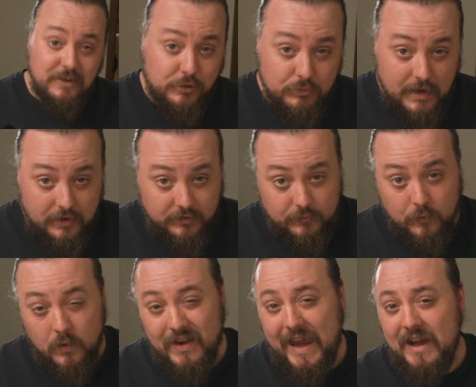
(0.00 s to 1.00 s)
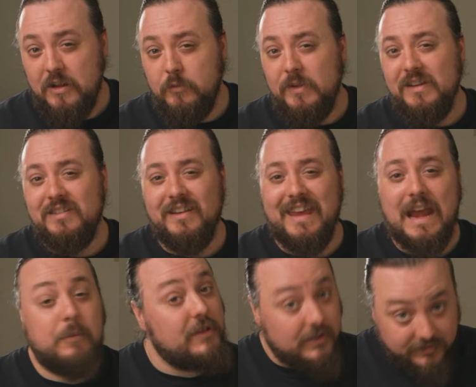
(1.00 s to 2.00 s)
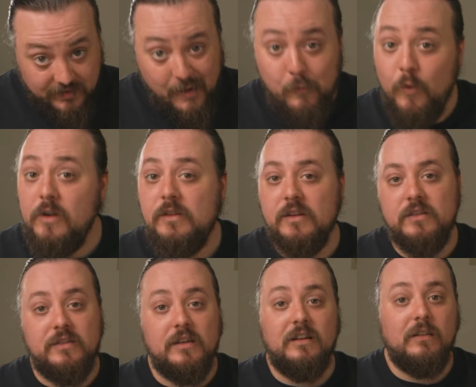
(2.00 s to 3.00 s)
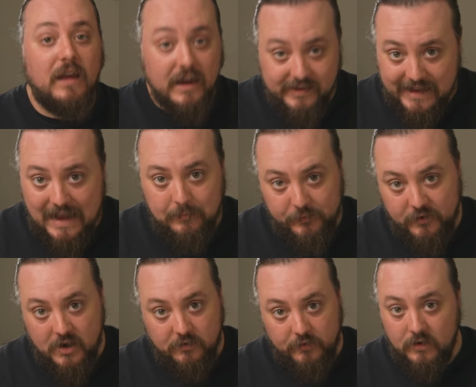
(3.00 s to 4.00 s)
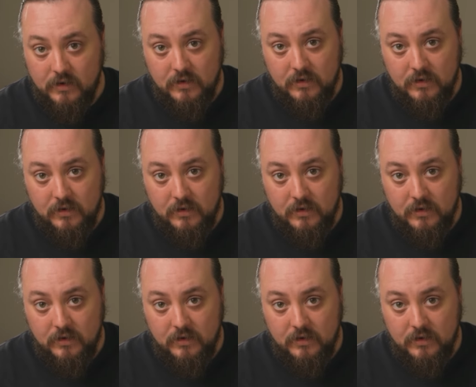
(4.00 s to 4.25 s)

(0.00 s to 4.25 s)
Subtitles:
In 2004, Canon released a camera that some would consider a game changer.